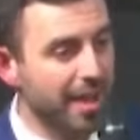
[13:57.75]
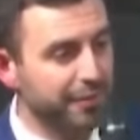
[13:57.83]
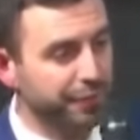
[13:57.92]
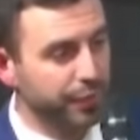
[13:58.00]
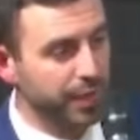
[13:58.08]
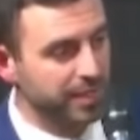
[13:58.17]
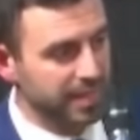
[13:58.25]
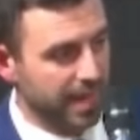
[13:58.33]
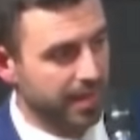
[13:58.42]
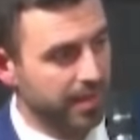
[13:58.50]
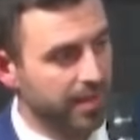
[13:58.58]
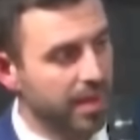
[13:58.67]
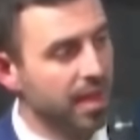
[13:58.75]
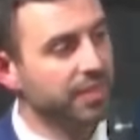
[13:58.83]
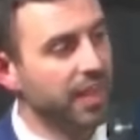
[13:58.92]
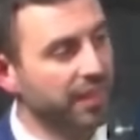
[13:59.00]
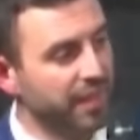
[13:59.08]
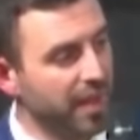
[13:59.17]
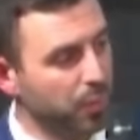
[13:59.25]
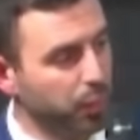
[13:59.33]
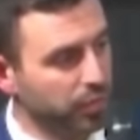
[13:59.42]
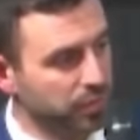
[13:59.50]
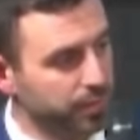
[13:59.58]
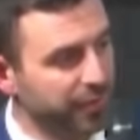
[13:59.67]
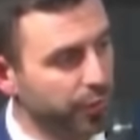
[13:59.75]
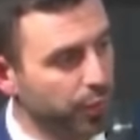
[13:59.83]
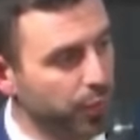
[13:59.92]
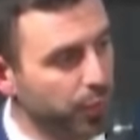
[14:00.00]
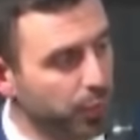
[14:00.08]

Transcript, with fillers: every day than there was before